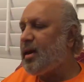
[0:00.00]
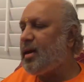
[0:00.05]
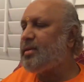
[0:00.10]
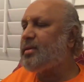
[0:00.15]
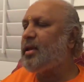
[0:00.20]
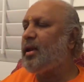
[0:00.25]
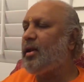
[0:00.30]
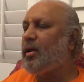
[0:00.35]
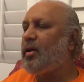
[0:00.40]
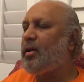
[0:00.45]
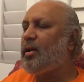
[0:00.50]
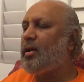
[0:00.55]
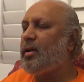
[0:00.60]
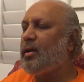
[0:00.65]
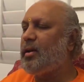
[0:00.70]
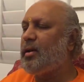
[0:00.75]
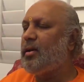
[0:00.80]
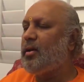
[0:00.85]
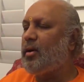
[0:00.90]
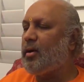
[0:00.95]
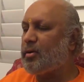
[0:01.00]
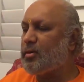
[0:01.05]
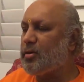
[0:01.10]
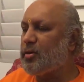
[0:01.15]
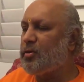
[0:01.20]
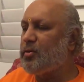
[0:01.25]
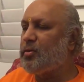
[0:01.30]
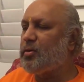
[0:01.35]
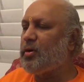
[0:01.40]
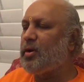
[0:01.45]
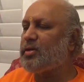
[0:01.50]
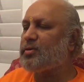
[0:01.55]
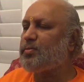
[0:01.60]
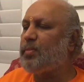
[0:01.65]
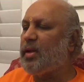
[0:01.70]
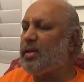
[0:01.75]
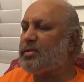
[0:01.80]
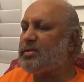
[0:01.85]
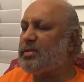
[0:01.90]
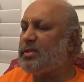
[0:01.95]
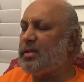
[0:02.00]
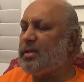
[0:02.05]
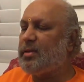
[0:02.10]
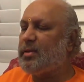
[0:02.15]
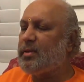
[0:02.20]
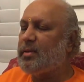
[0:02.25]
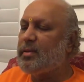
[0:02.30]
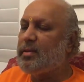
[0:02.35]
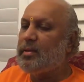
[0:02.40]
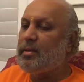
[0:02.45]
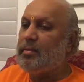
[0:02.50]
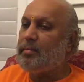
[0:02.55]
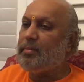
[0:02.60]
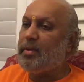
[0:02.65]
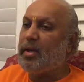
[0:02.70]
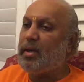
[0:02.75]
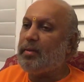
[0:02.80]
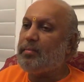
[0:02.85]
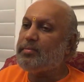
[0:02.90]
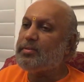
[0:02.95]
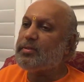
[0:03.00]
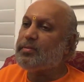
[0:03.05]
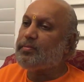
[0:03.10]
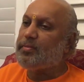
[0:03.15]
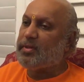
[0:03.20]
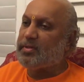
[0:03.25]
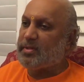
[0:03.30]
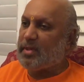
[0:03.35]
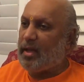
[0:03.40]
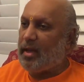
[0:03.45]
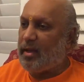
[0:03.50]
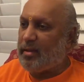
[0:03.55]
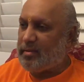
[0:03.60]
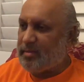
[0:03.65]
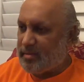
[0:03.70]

and the Lord or the Guru has blessed it, becomes prasad.